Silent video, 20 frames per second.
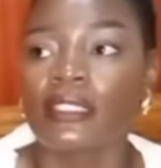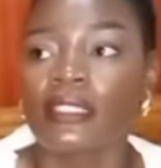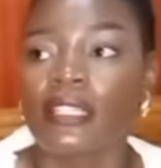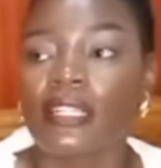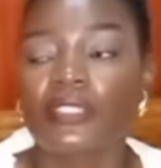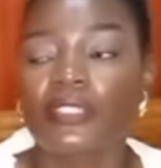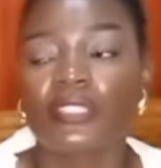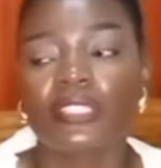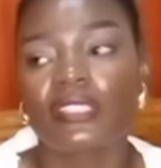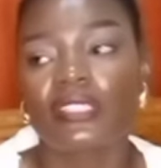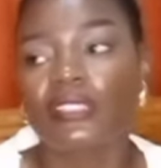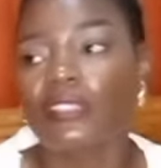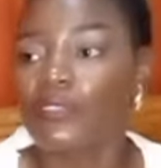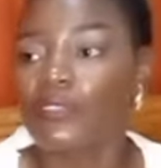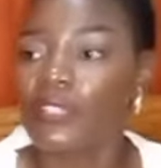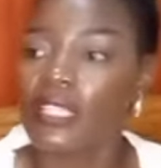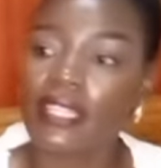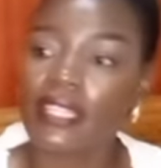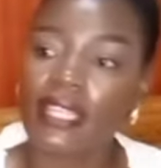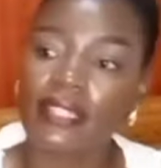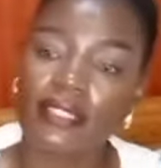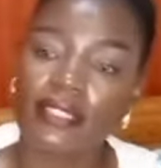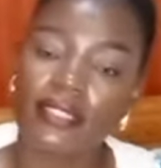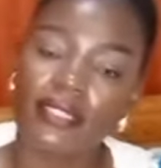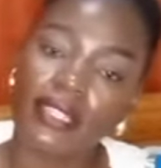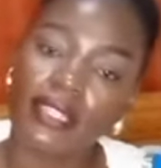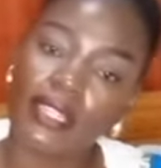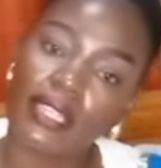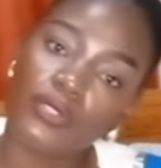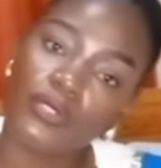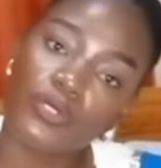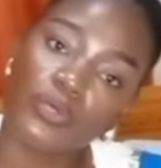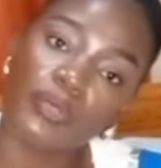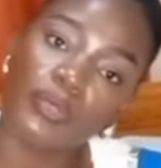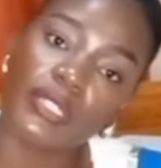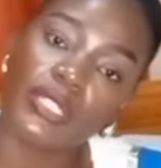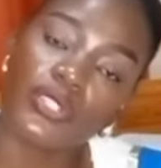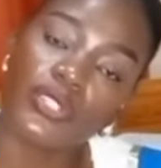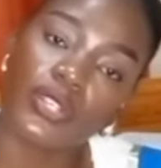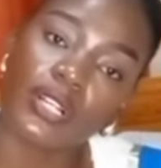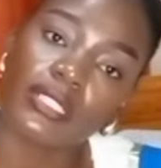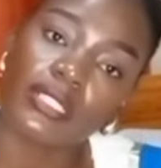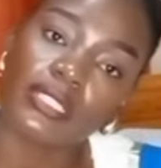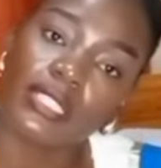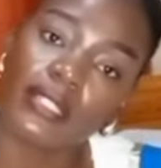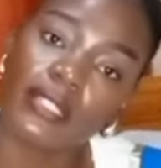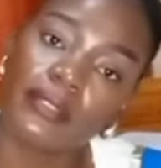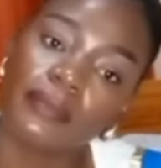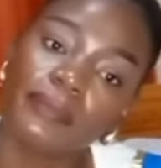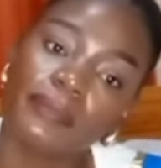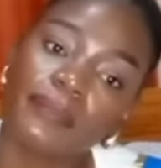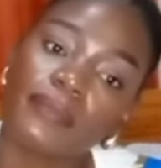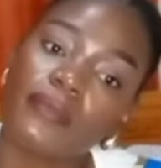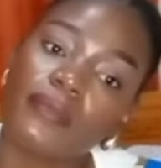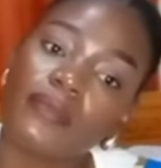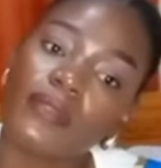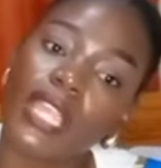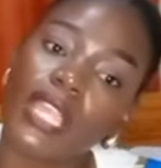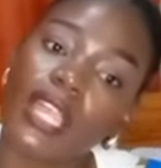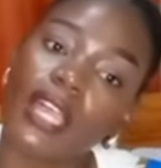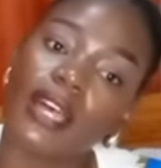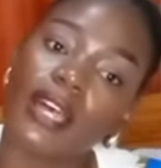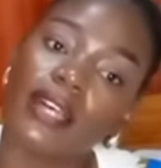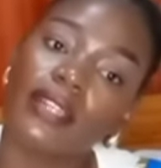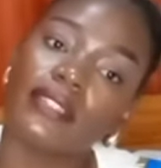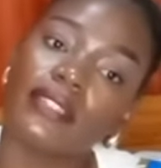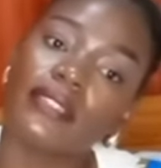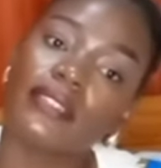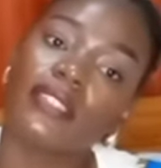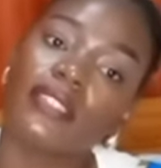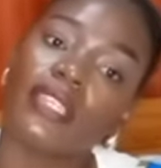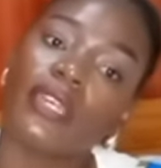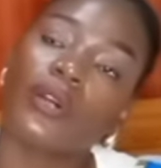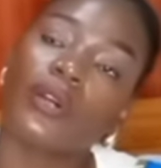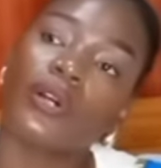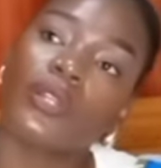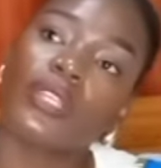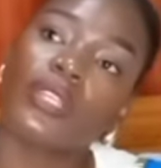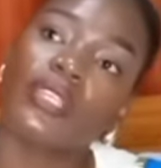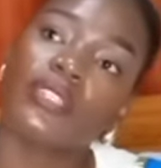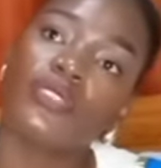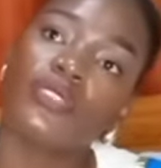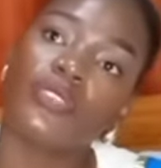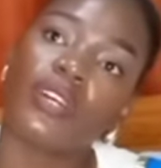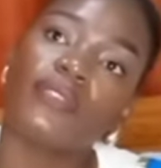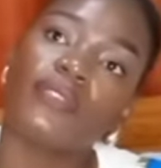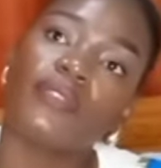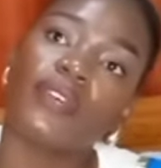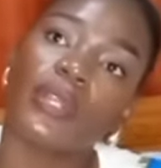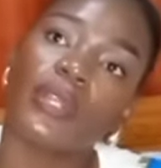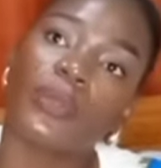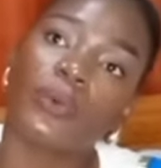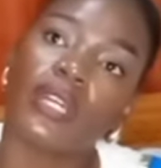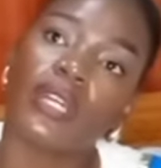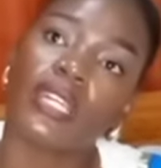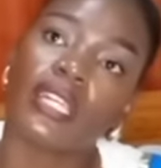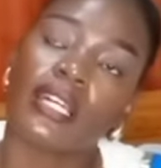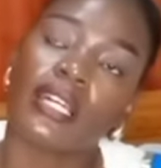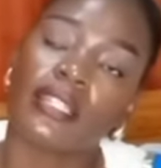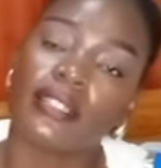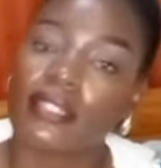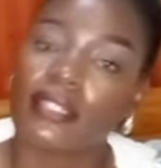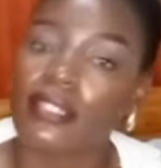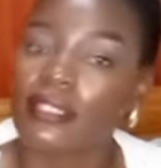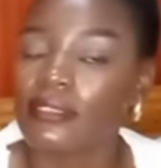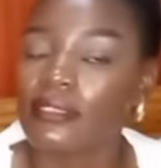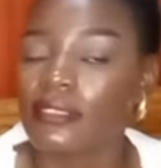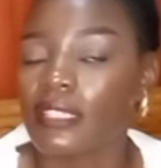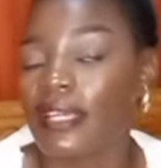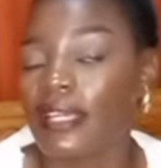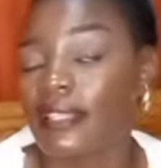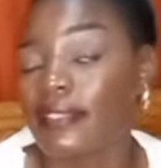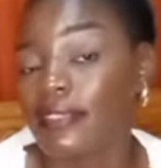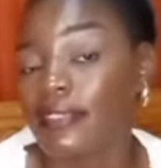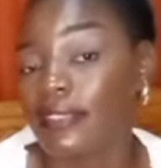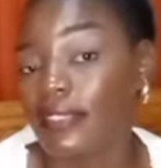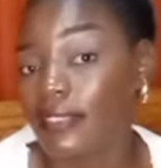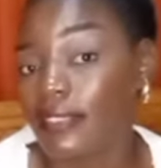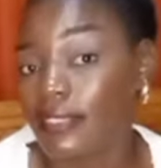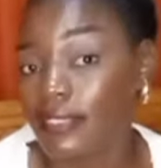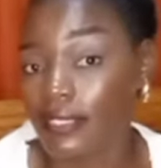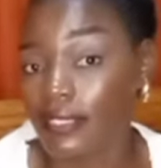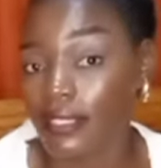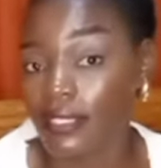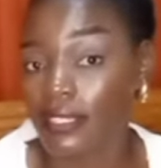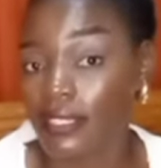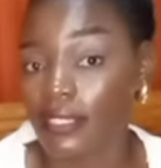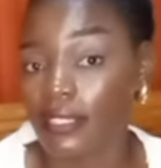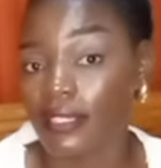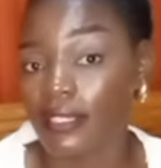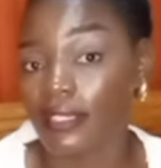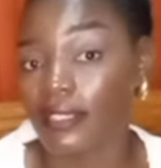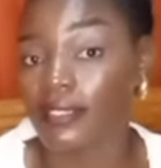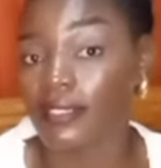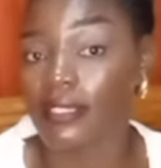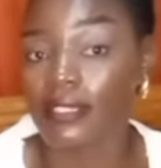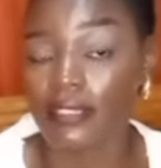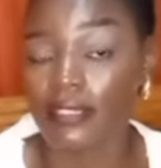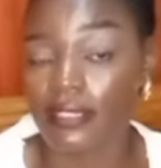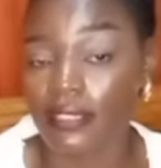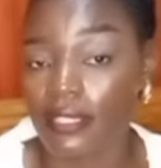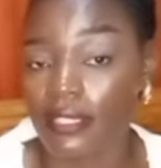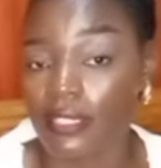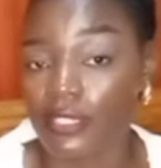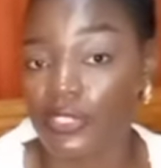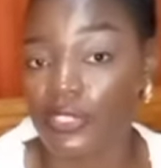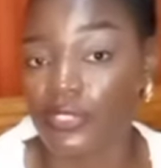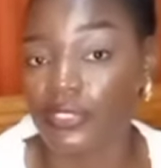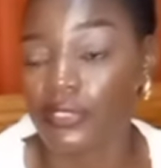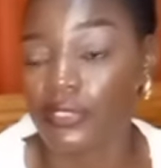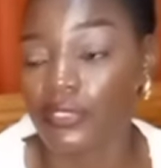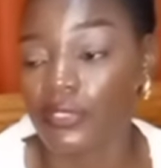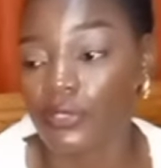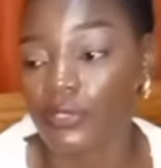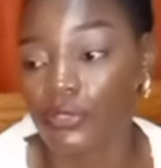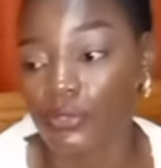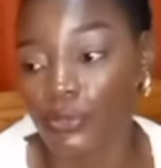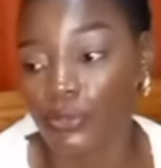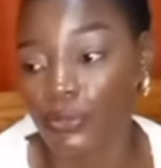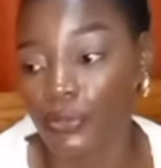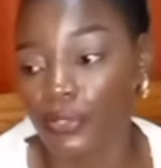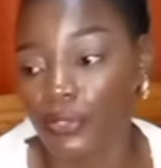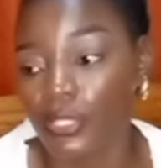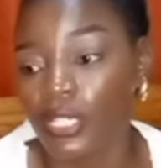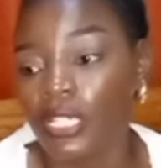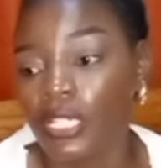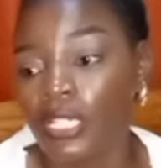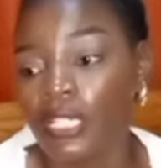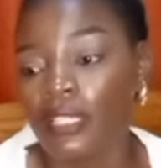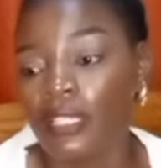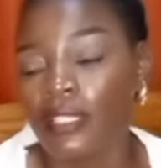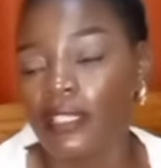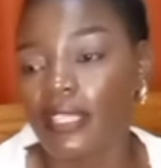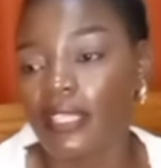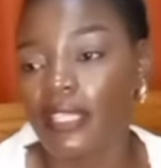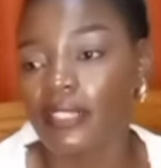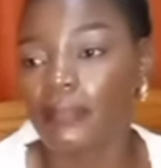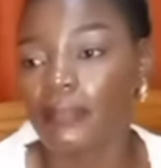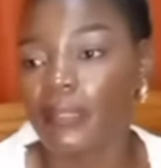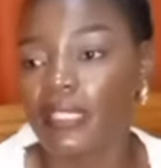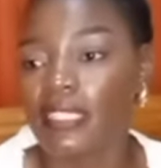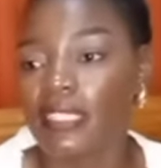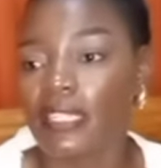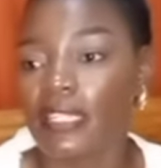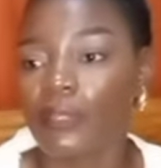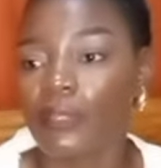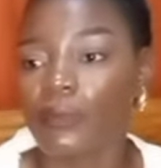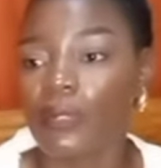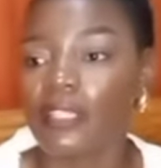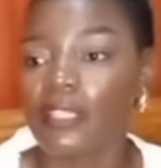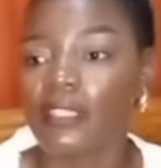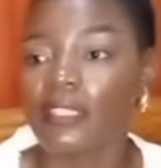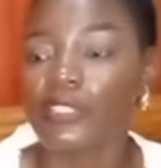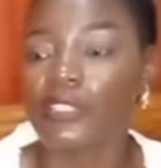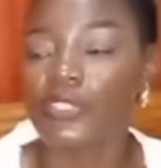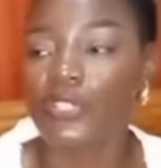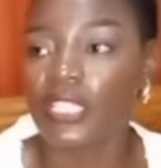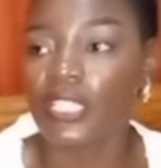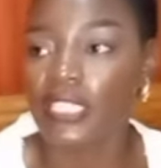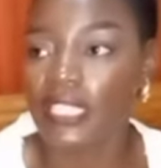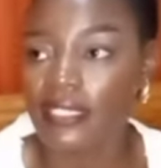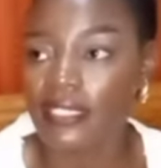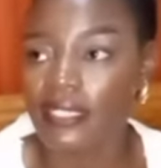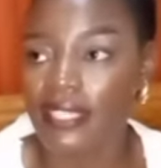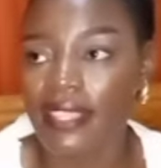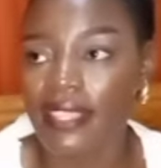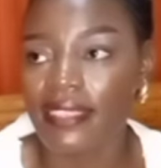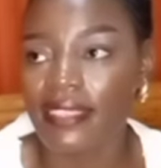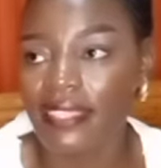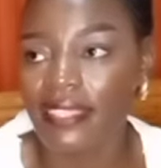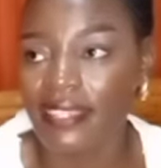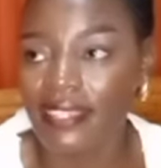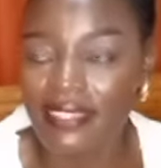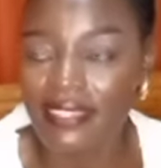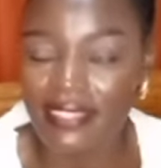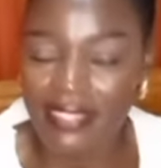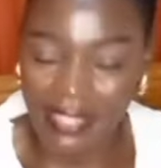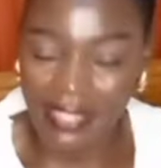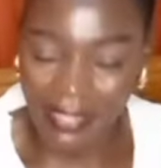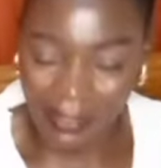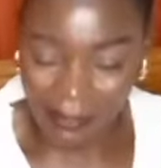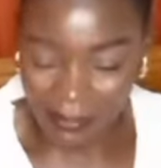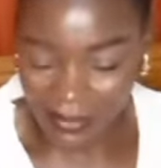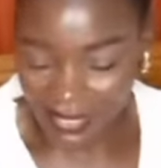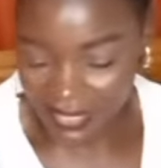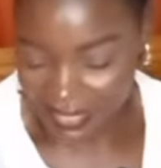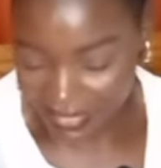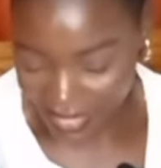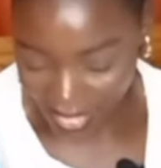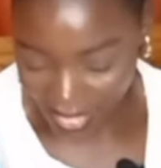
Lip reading: that is needed to be told. Yeah, and they always travel 160 destinations. So that's basically what they told us. And then it came this